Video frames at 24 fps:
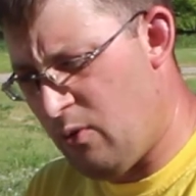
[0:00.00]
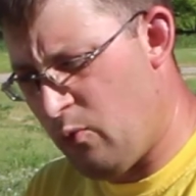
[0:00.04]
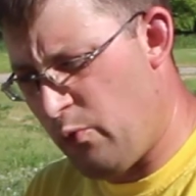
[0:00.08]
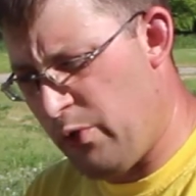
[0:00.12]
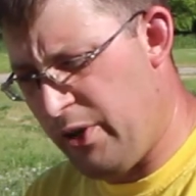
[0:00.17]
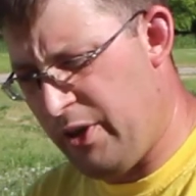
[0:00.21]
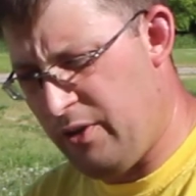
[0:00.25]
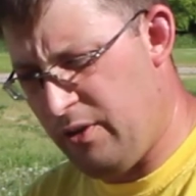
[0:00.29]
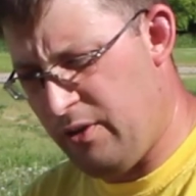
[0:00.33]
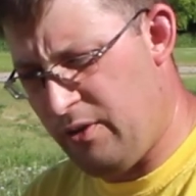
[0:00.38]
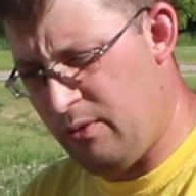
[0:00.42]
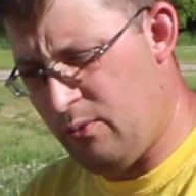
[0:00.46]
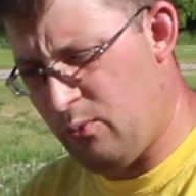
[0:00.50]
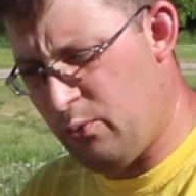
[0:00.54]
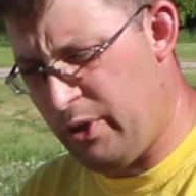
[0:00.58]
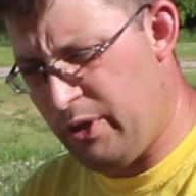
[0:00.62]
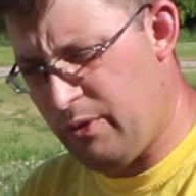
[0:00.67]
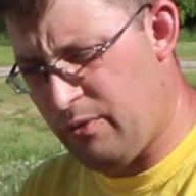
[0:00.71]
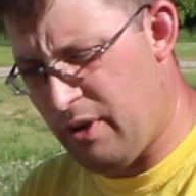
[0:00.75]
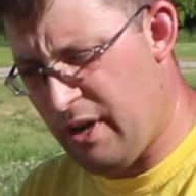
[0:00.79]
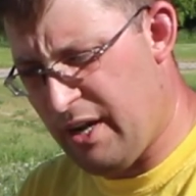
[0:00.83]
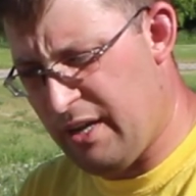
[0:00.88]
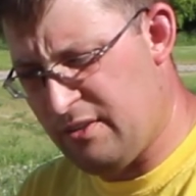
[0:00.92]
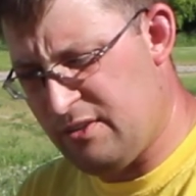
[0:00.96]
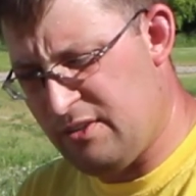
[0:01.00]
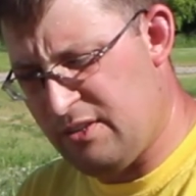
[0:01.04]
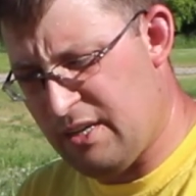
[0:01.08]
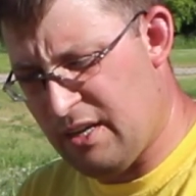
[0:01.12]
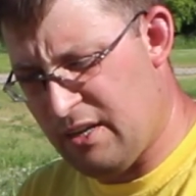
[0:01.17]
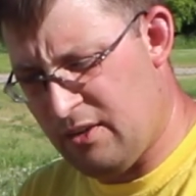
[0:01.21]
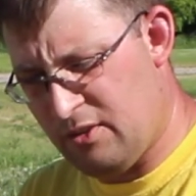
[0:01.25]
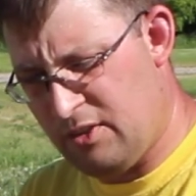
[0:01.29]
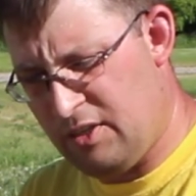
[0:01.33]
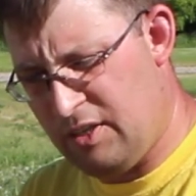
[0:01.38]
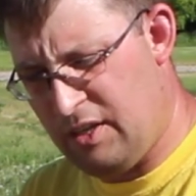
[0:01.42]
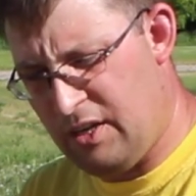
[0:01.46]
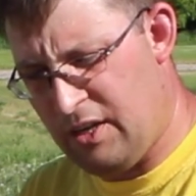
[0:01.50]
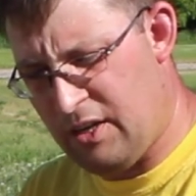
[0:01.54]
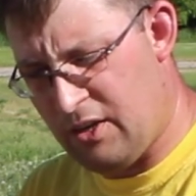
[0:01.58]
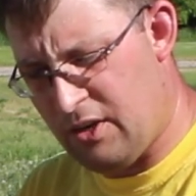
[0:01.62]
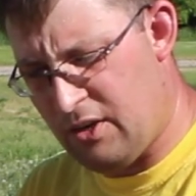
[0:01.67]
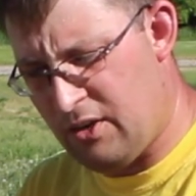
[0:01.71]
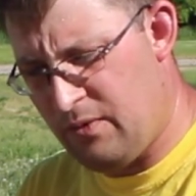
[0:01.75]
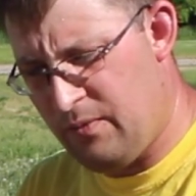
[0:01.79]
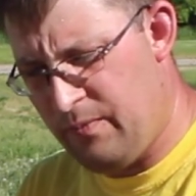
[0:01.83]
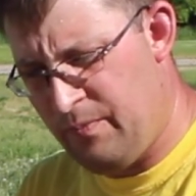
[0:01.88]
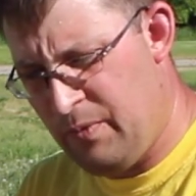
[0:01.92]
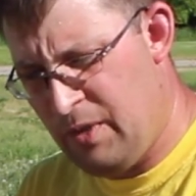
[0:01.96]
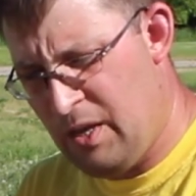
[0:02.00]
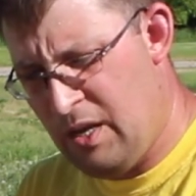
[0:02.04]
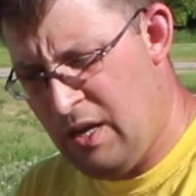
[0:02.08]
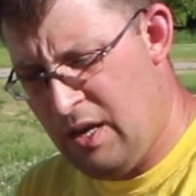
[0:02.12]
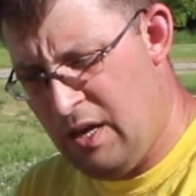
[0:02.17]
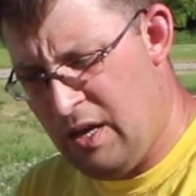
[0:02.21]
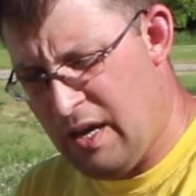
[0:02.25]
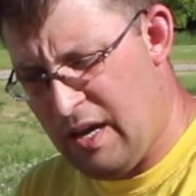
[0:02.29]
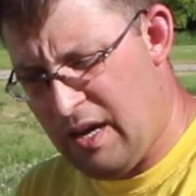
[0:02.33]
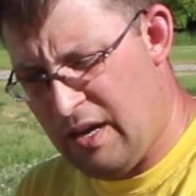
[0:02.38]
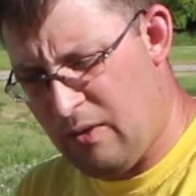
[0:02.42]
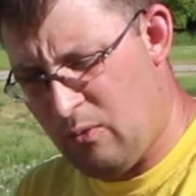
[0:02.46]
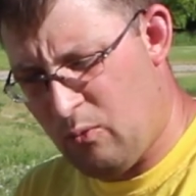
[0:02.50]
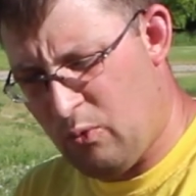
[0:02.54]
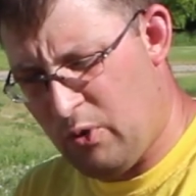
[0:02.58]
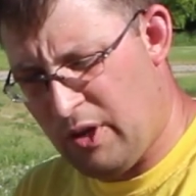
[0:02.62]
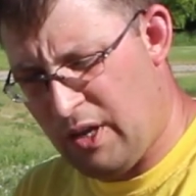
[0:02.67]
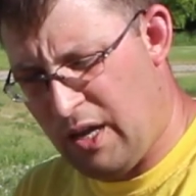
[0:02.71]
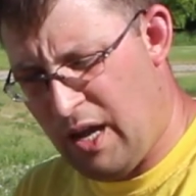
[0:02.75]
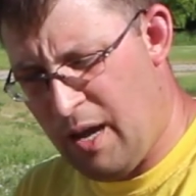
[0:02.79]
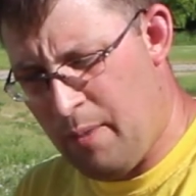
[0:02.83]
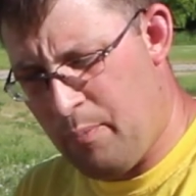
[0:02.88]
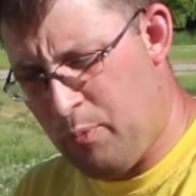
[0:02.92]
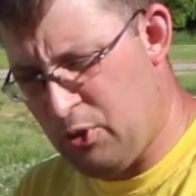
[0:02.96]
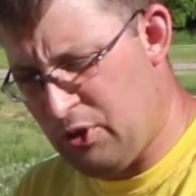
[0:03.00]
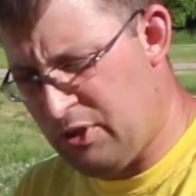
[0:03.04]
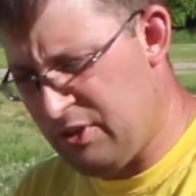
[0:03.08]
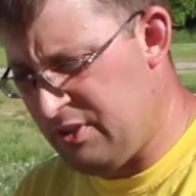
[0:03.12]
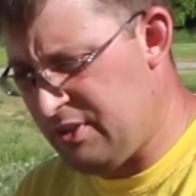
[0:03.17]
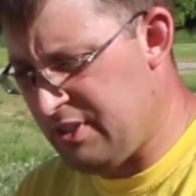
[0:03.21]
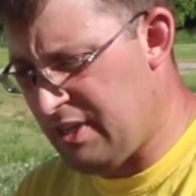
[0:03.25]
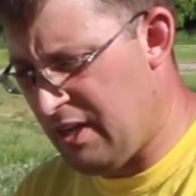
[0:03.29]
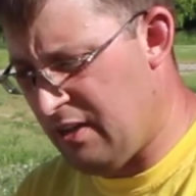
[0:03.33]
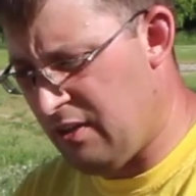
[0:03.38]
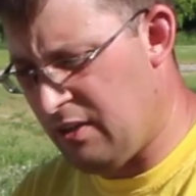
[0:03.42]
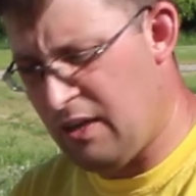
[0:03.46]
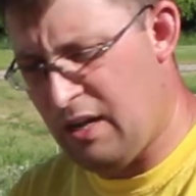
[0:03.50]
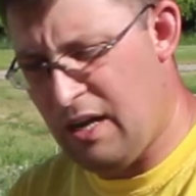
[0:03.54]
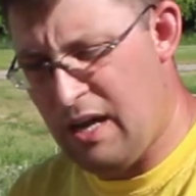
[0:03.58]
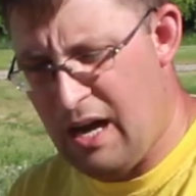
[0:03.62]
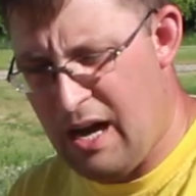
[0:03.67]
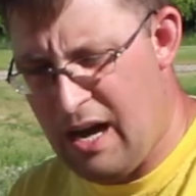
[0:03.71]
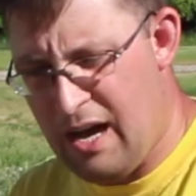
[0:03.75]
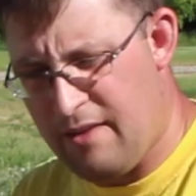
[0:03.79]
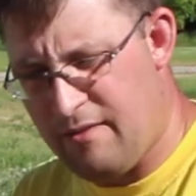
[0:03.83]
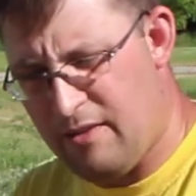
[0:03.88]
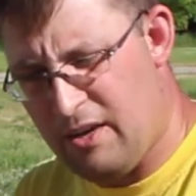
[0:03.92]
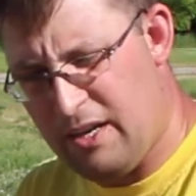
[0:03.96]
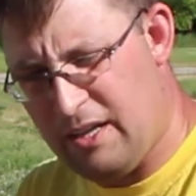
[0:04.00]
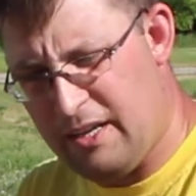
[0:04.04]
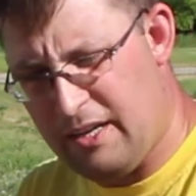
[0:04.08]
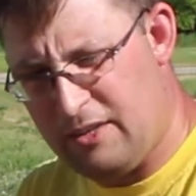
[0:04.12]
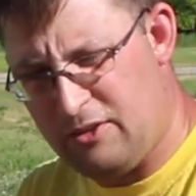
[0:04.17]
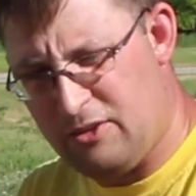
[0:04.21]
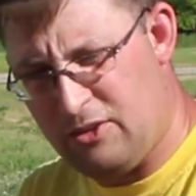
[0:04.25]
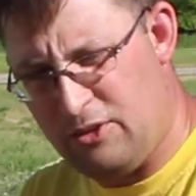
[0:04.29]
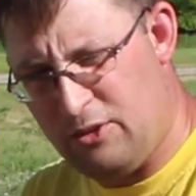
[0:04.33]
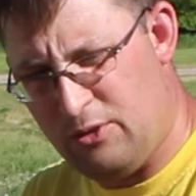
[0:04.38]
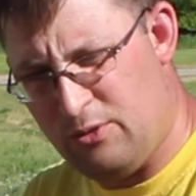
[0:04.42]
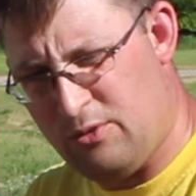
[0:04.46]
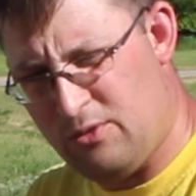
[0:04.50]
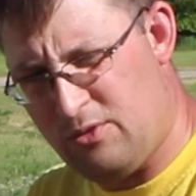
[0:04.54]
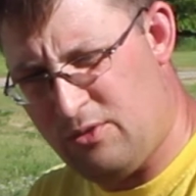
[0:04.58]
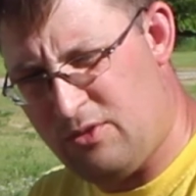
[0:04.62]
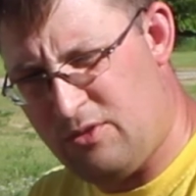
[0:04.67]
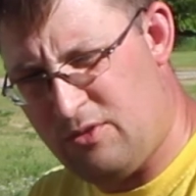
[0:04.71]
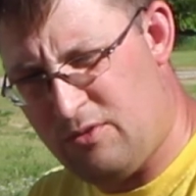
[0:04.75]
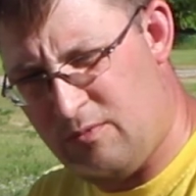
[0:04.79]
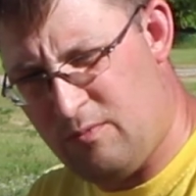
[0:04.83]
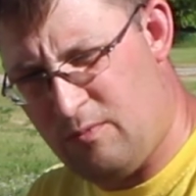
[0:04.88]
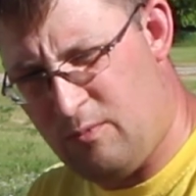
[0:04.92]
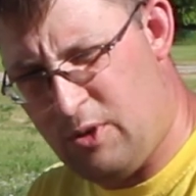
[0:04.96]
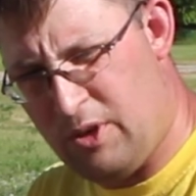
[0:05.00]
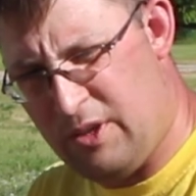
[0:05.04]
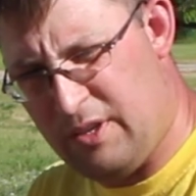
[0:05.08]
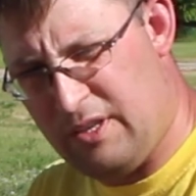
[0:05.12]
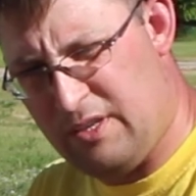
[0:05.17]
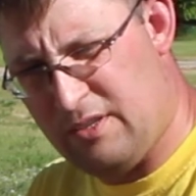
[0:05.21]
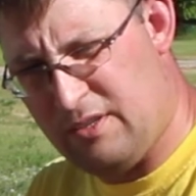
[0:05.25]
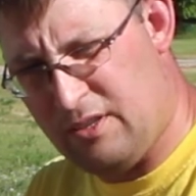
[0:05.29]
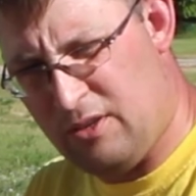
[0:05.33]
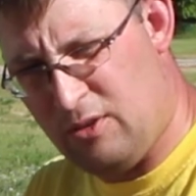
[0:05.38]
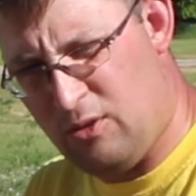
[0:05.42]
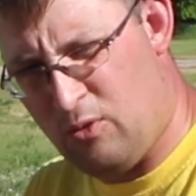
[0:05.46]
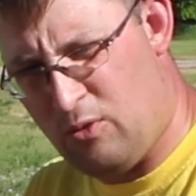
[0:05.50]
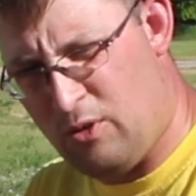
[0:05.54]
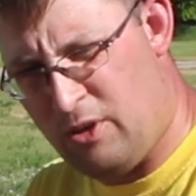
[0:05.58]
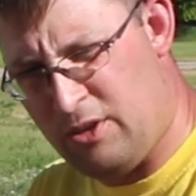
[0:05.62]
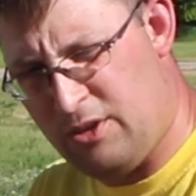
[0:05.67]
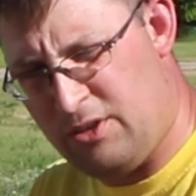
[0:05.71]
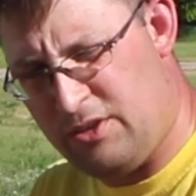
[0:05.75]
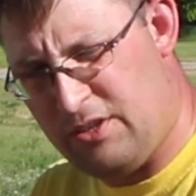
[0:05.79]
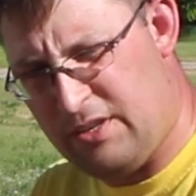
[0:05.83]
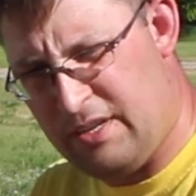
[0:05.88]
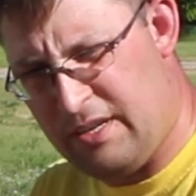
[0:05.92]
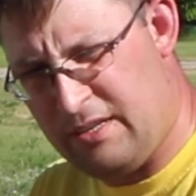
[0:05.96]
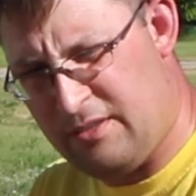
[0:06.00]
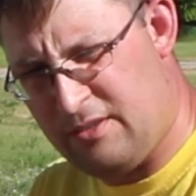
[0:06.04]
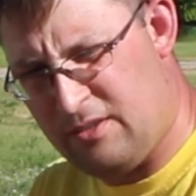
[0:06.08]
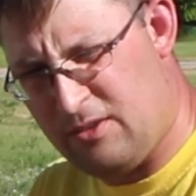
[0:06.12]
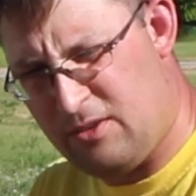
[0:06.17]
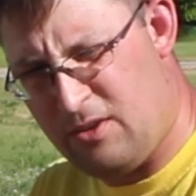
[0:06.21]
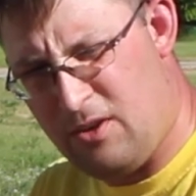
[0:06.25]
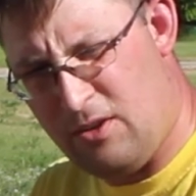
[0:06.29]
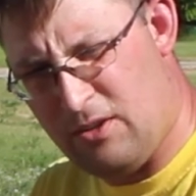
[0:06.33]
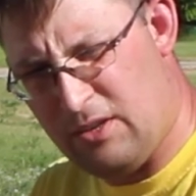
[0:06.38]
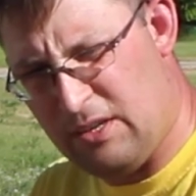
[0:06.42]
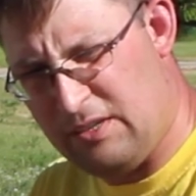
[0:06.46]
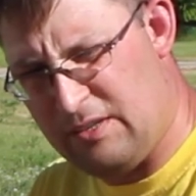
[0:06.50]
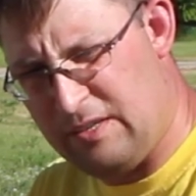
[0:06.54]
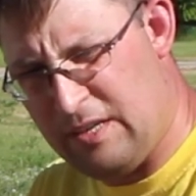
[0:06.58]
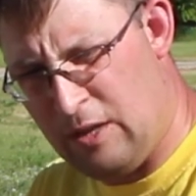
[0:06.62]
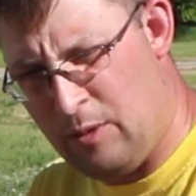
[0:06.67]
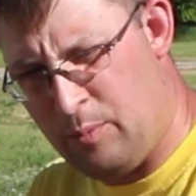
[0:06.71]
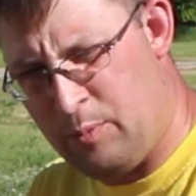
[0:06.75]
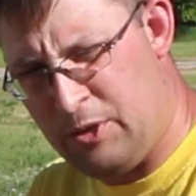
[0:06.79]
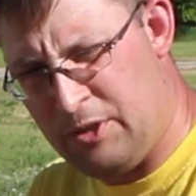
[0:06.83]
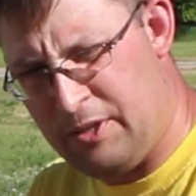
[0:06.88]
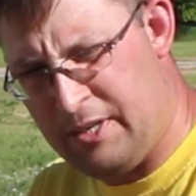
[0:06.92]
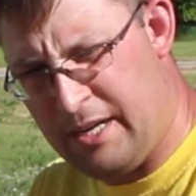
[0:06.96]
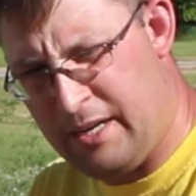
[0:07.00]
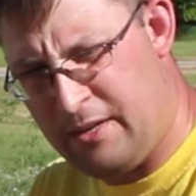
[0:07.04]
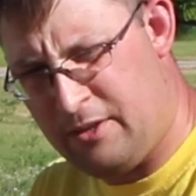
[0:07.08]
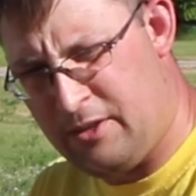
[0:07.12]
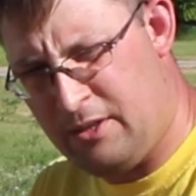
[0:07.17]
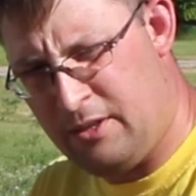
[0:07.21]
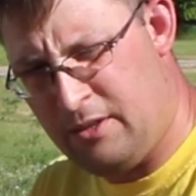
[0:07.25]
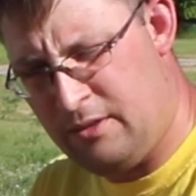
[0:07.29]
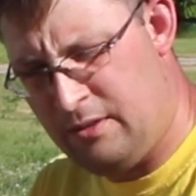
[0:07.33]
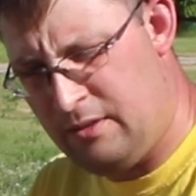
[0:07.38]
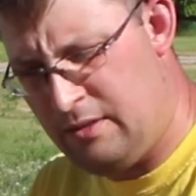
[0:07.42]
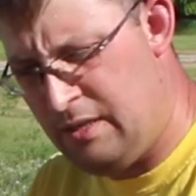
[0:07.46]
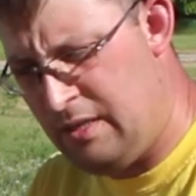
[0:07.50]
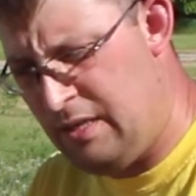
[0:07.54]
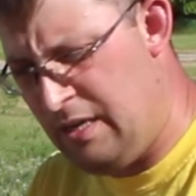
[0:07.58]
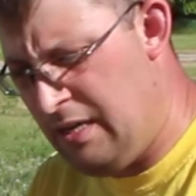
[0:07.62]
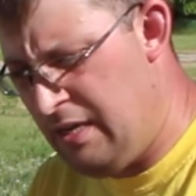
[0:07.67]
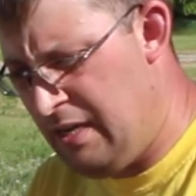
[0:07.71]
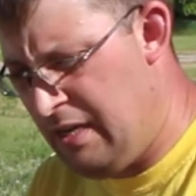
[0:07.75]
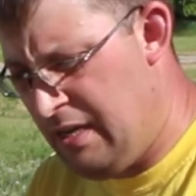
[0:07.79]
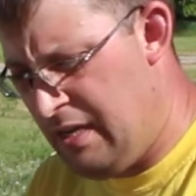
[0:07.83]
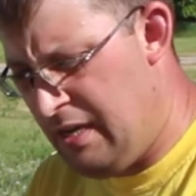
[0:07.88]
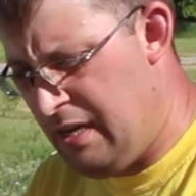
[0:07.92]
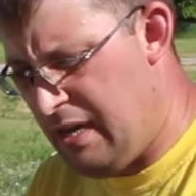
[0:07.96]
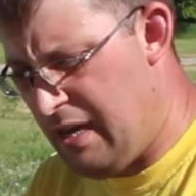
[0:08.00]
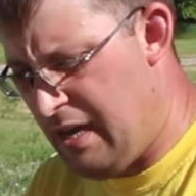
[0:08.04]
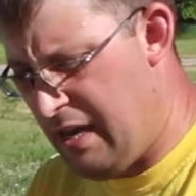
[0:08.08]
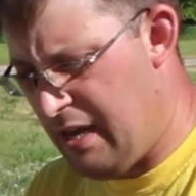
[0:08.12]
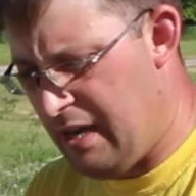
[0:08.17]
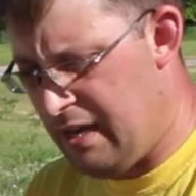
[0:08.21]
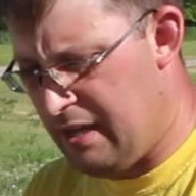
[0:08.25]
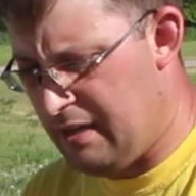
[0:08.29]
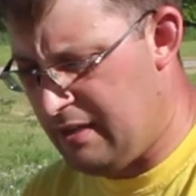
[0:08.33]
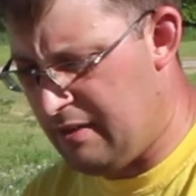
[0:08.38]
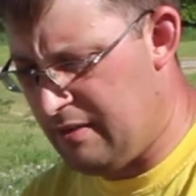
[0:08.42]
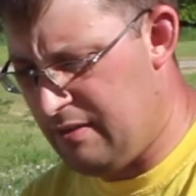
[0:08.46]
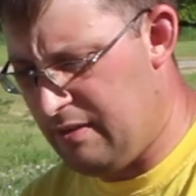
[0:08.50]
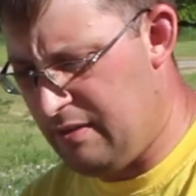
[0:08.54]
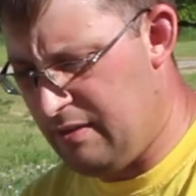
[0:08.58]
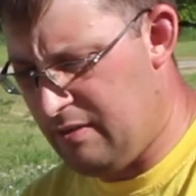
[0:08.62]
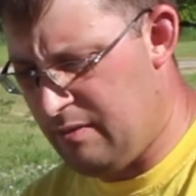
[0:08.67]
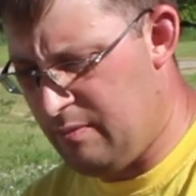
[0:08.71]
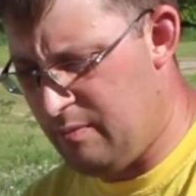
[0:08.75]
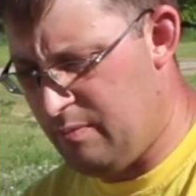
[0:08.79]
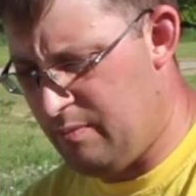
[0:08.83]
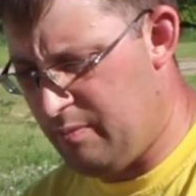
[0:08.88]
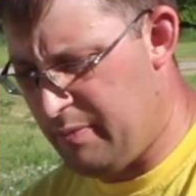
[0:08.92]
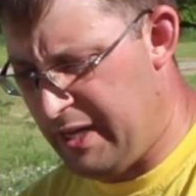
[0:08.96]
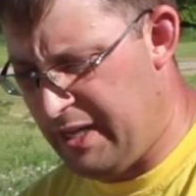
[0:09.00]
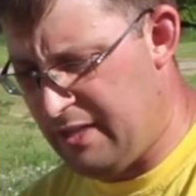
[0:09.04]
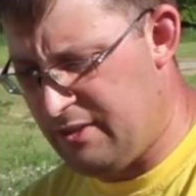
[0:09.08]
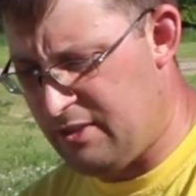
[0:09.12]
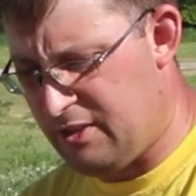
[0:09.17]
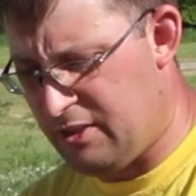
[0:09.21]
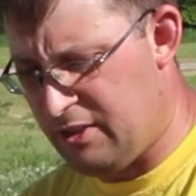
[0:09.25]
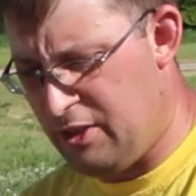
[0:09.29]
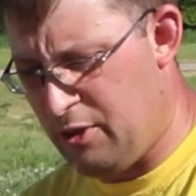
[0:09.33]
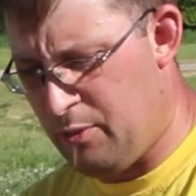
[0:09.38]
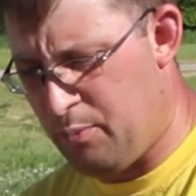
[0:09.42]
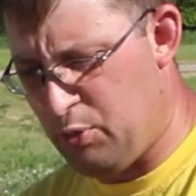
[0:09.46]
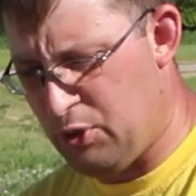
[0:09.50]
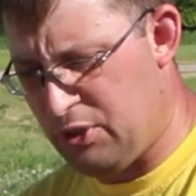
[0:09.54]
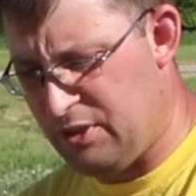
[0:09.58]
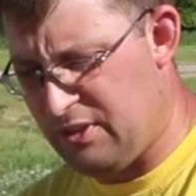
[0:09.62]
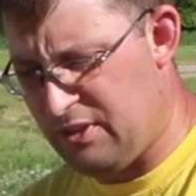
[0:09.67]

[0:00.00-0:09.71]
We raise cells here, and when I put a cell in a hive, I like to use one of these little orange things. It's called a cell protector, and basically you put